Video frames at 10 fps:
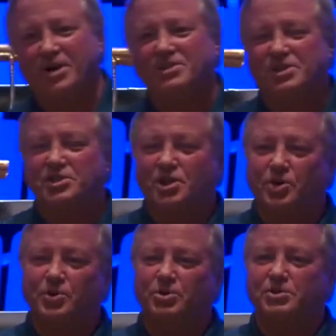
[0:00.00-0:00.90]
and Cisco
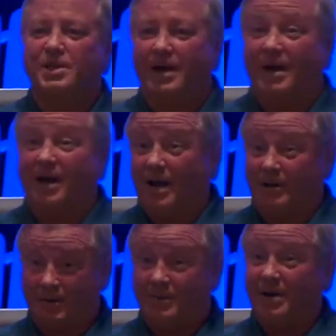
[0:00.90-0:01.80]
used, and, I, and,
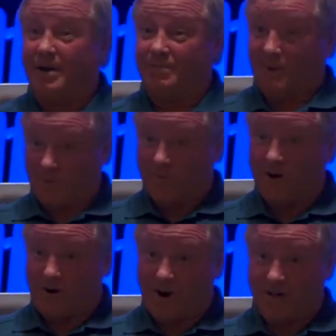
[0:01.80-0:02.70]
I, and I'll, I'll be
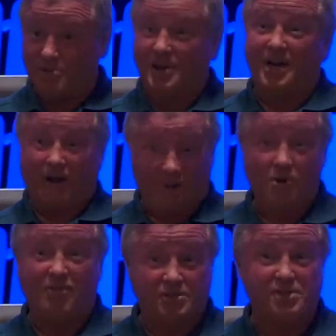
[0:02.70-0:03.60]
real honest right now, I
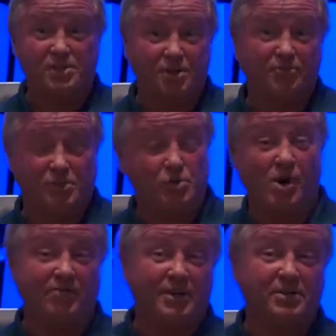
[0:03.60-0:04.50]
worked for Cisco for
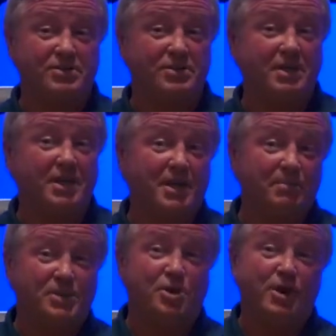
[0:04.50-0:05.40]
12 years.
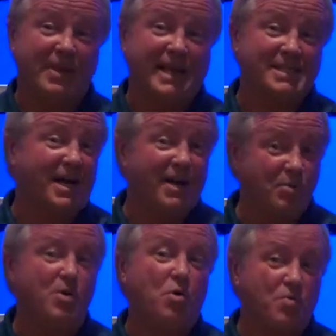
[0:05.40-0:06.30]
But during that time,
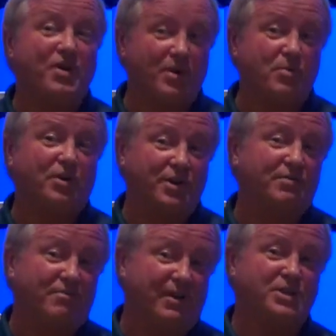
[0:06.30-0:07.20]
we were really, really
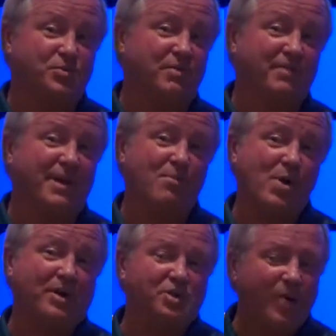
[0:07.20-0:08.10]
good friends with
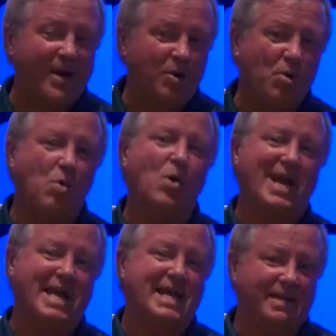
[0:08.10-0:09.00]
VMware, so I don't
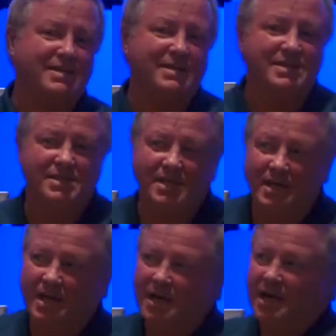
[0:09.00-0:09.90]
quite get this.
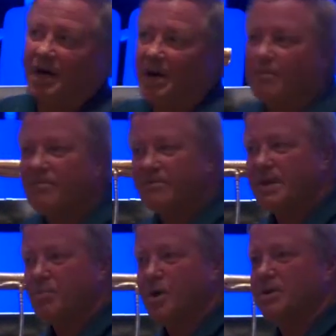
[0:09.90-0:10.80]
Um,
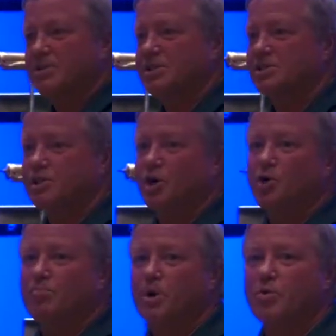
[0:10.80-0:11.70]
VMware and Cisco
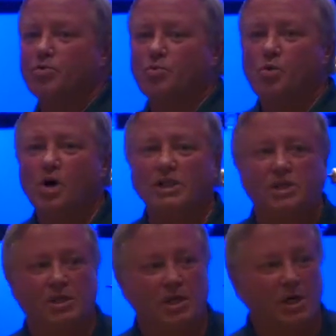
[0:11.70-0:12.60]
both
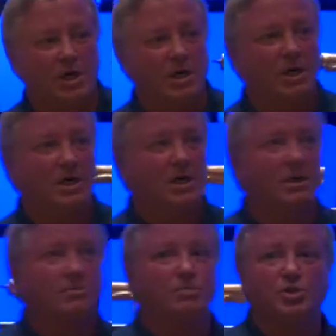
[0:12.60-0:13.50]
want
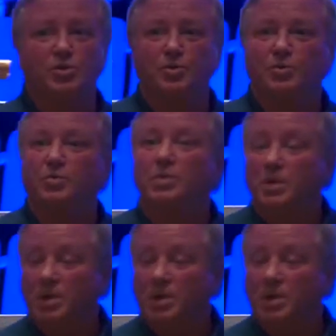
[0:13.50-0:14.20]
uh, to,